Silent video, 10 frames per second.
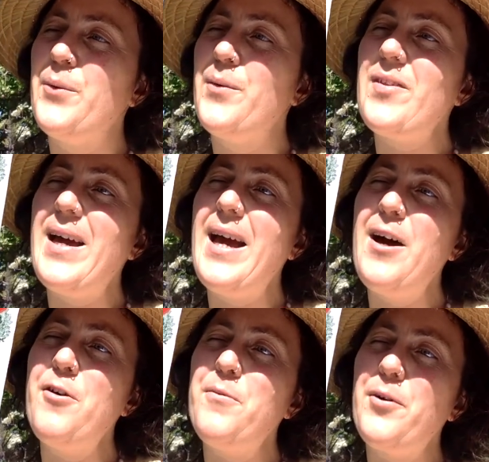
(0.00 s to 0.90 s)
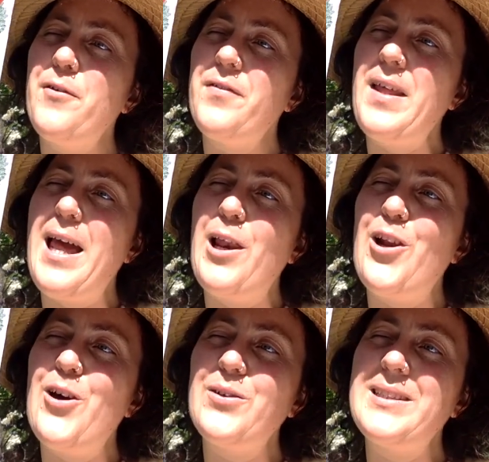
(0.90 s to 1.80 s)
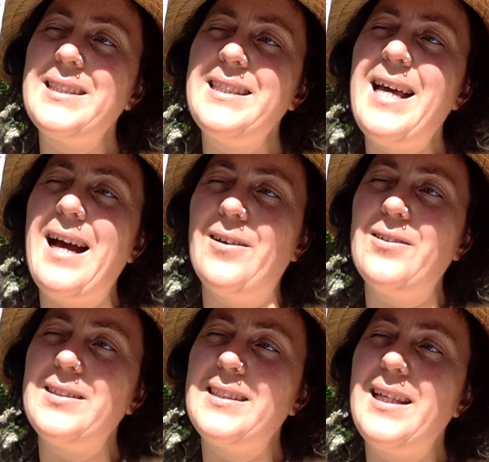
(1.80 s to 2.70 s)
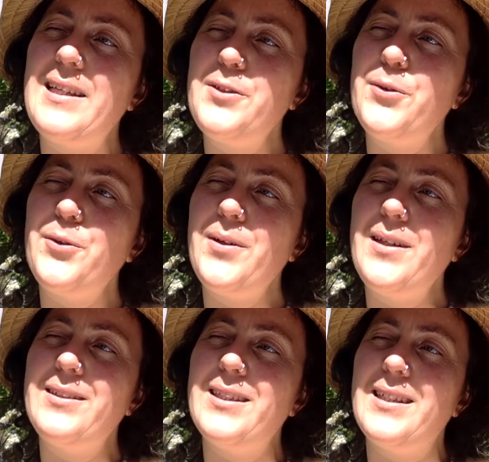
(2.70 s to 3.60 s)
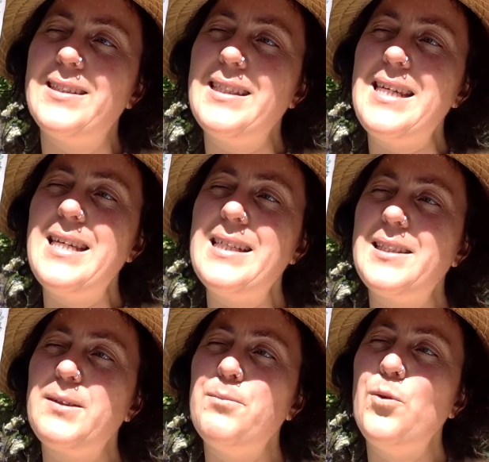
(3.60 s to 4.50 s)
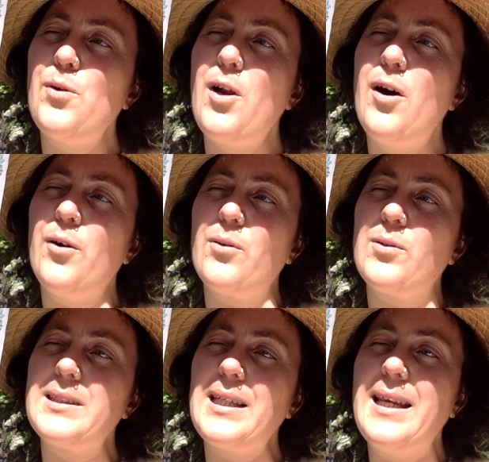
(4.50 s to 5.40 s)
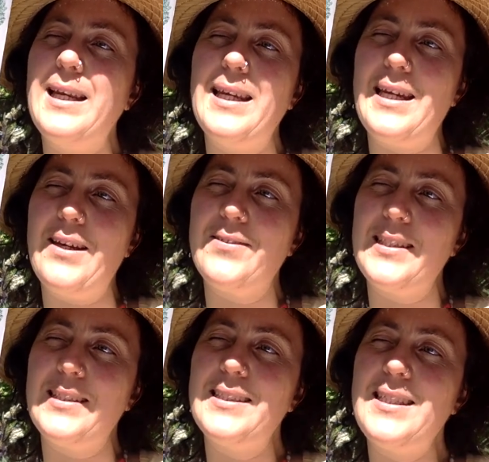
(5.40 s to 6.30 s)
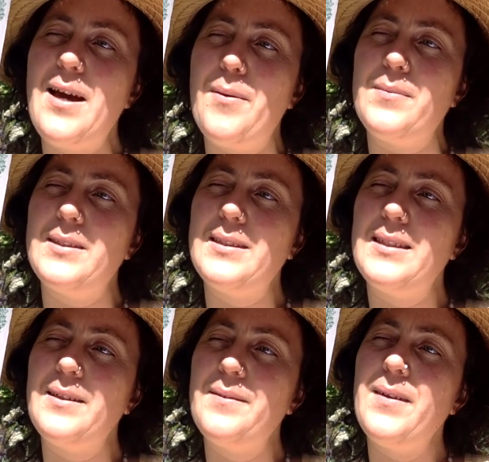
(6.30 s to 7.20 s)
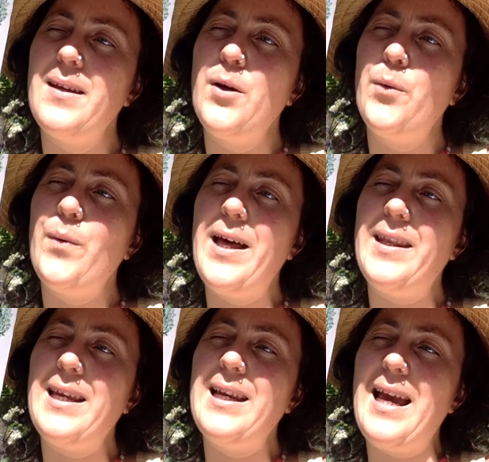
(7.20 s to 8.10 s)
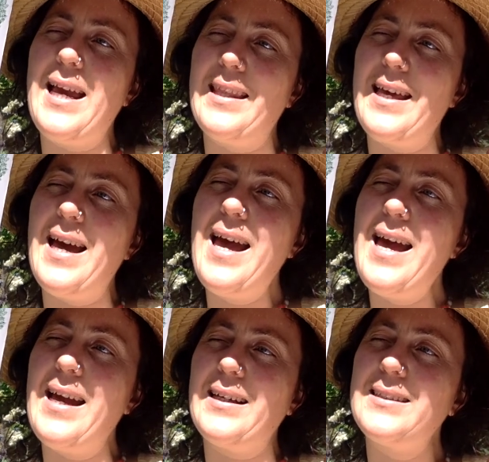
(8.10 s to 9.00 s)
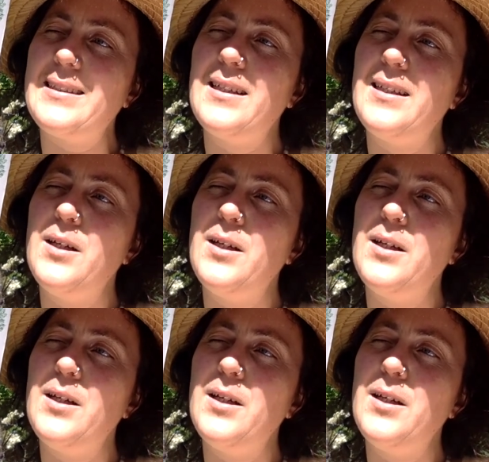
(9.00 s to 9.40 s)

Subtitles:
With the help of their long snouts, the little creatures eat small holes in leaves and stems, where they lay their eggs.